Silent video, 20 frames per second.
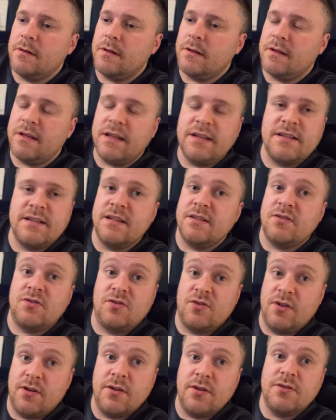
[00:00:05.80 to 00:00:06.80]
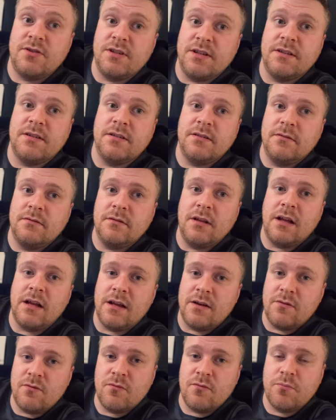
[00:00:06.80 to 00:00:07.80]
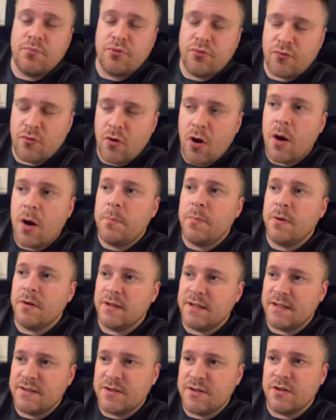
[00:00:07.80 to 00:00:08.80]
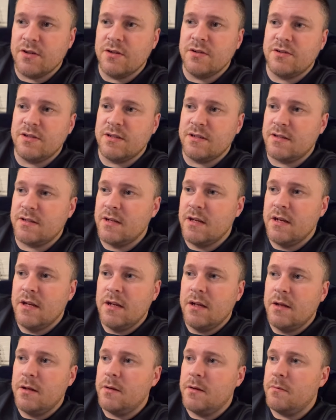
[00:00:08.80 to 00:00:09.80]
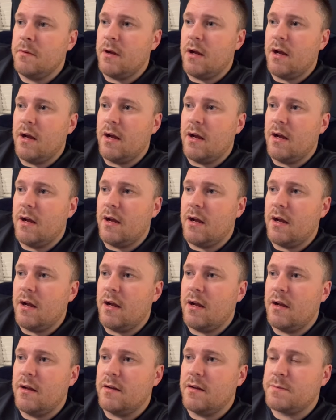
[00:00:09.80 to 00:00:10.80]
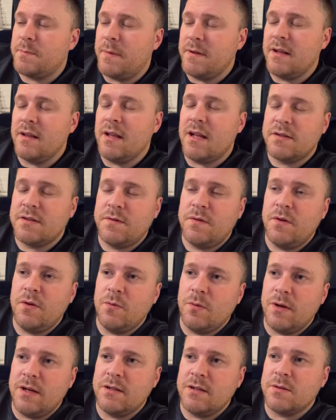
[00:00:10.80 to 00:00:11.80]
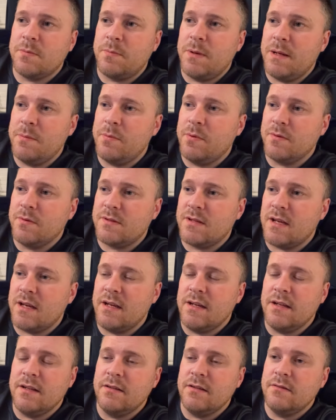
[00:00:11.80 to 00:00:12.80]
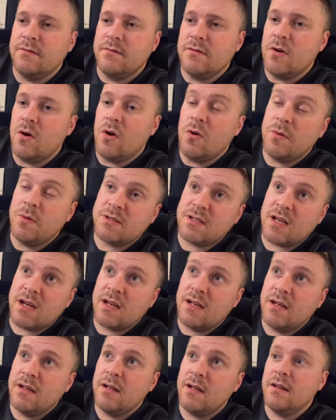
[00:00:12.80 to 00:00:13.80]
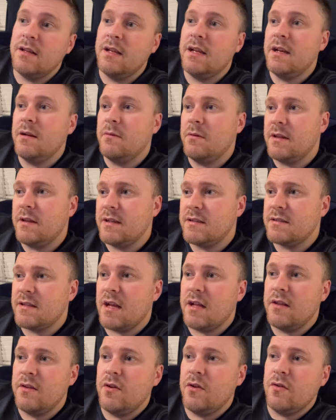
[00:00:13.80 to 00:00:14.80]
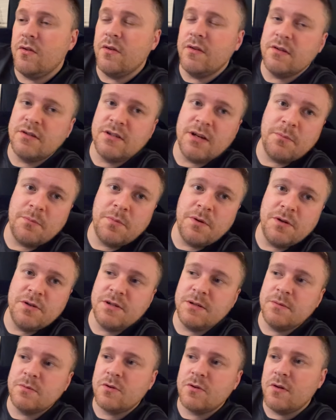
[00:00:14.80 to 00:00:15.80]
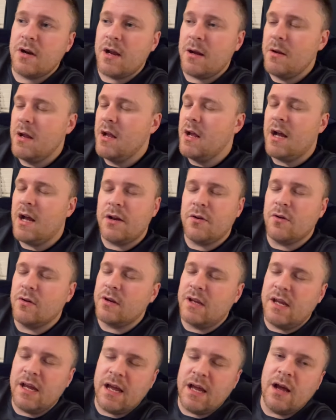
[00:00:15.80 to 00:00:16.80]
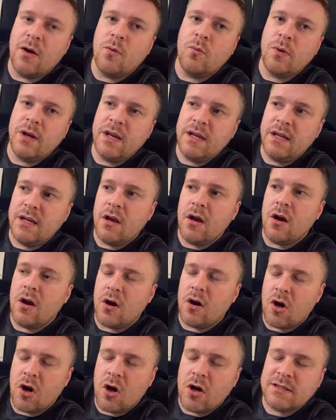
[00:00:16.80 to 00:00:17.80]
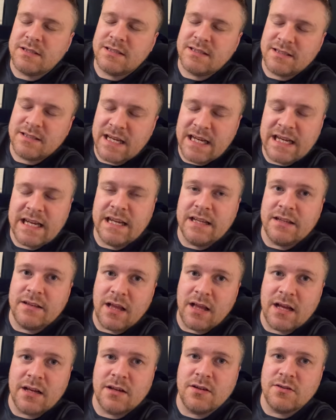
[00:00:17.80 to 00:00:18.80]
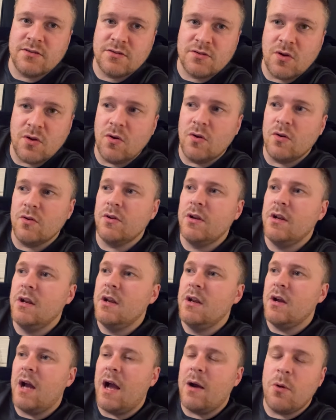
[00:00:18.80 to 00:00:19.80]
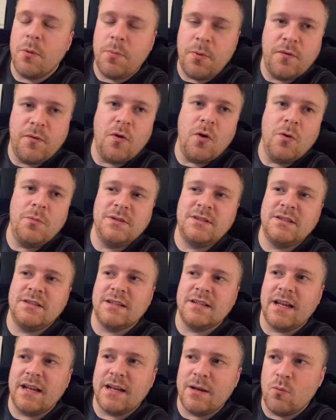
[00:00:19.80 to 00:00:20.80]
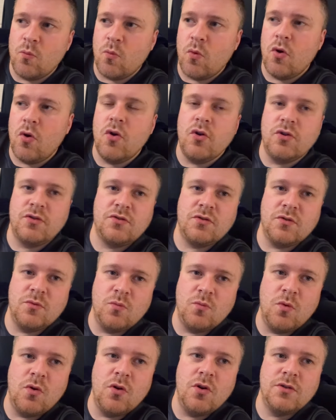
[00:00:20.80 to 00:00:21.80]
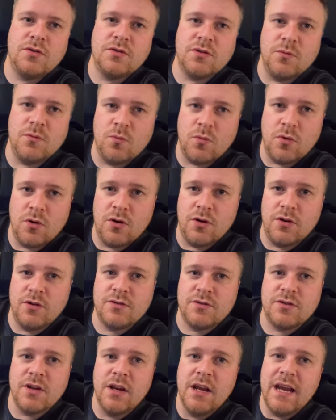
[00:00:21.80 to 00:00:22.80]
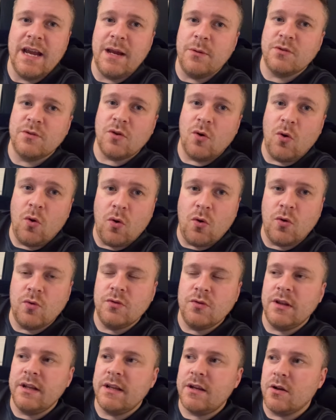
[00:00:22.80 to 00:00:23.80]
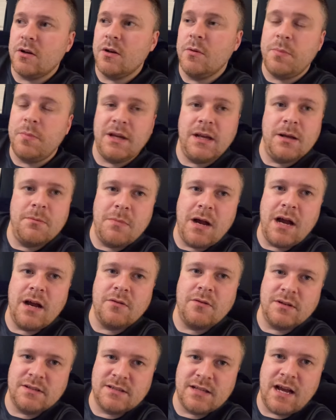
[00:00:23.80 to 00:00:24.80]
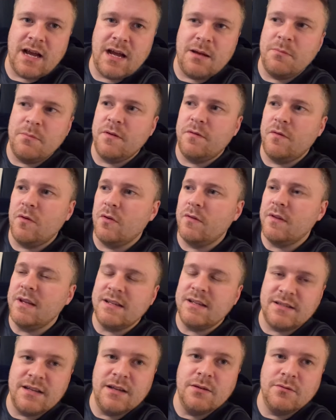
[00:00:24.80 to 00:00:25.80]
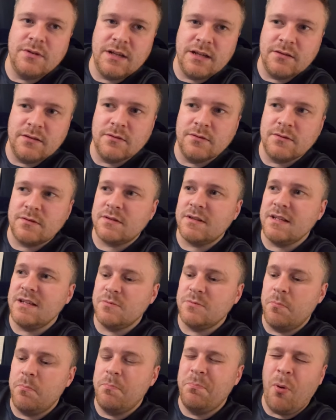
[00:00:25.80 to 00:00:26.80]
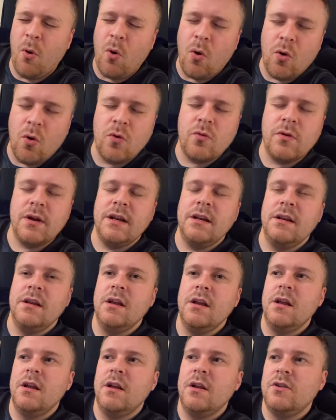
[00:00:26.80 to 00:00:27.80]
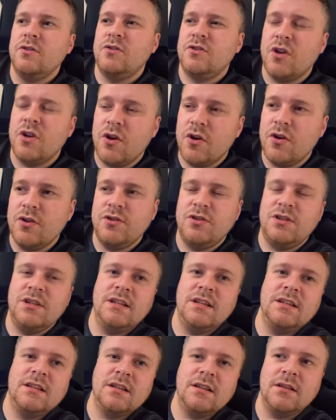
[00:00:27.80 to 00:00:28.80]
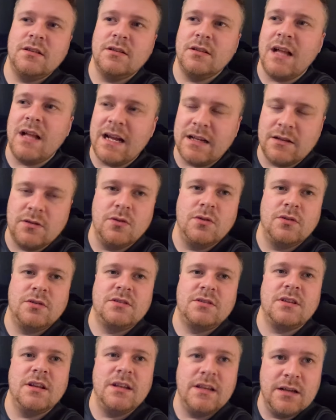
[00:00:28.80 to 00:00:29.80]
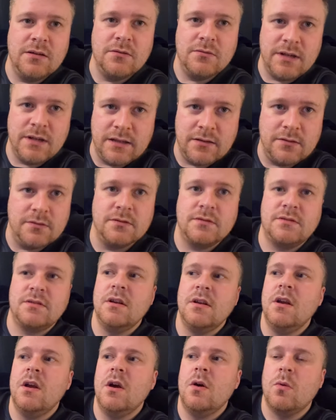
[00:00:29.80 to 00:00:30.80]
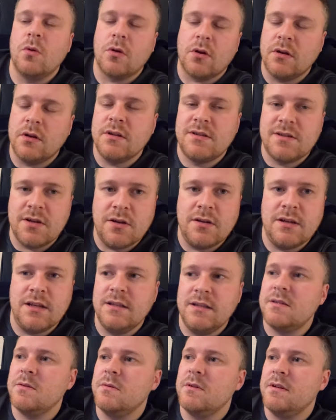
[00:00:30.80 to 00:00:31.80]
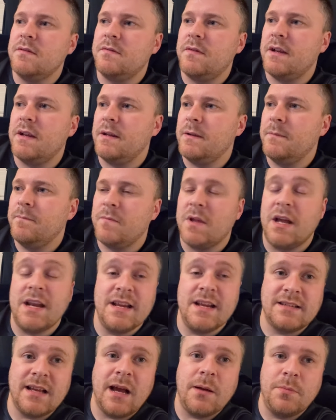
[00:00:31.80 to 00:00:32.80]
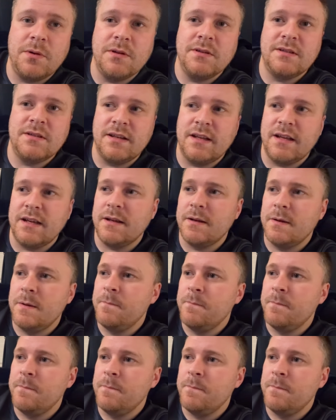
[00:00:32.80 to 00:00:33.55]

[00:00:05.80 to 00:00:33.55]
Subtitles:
this is turgid, like properly turgid. I spent the last few weeks of people saying, oh, we're second in the league with this, that and the other, the championship's crap. I don't care. We are sinking like a stone. Our performances are getting worse and worse and worse. It was only going to be a matter of time before these nil-nils, these boring, turgid, lacklustre nil-nils were going to turn into a defeat. And it's happened today.